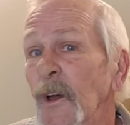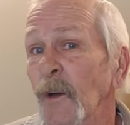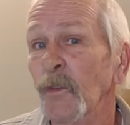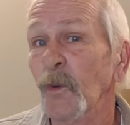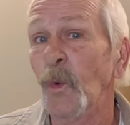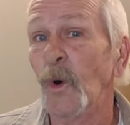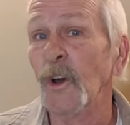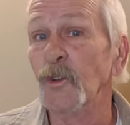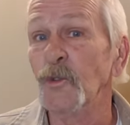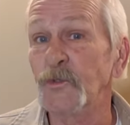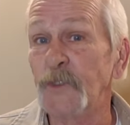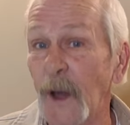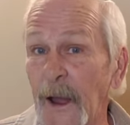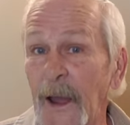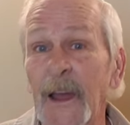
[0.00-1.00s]
of the one who
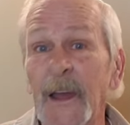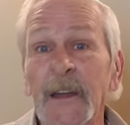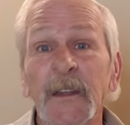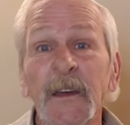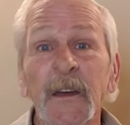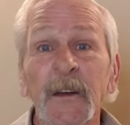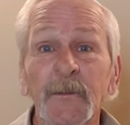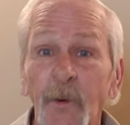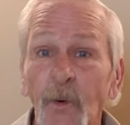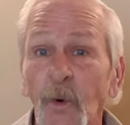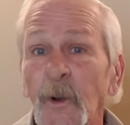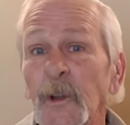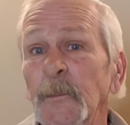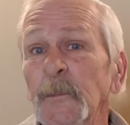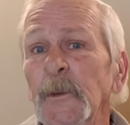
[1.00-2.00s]
died
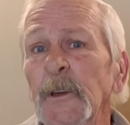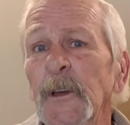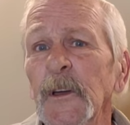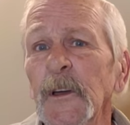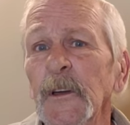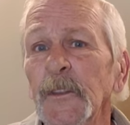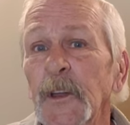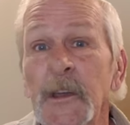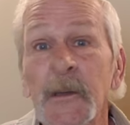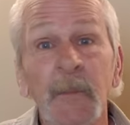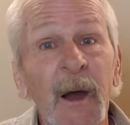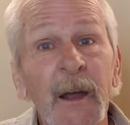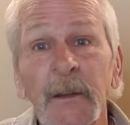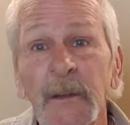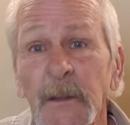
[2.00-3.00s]
for him that he
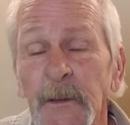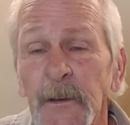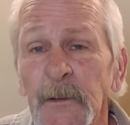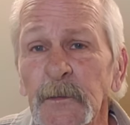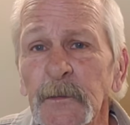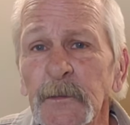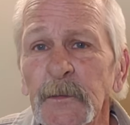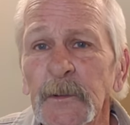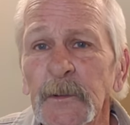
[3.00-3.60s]
might live.